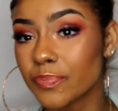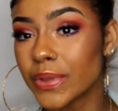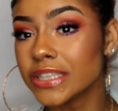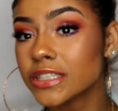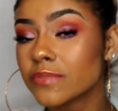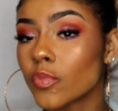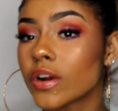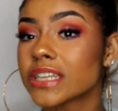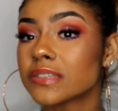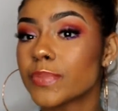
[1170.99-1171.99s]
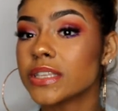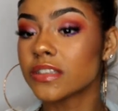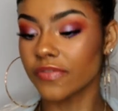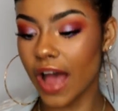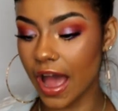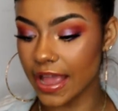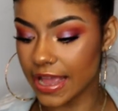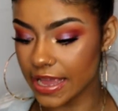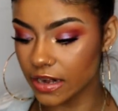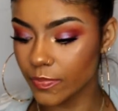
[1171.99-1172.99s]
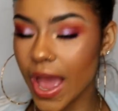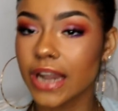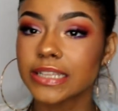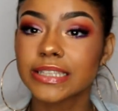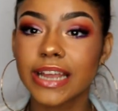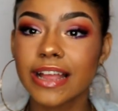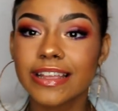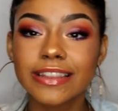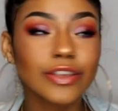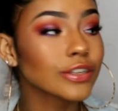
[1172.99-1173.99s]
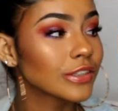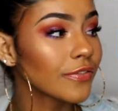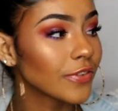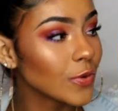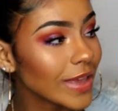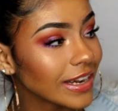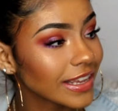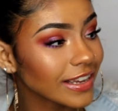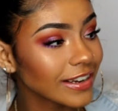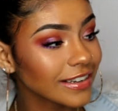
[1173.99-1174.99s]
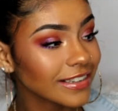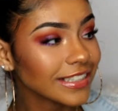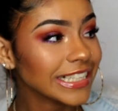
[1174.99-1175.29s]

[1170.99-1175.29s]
expense, more expensive high-end palettes that I did. There's a few in here,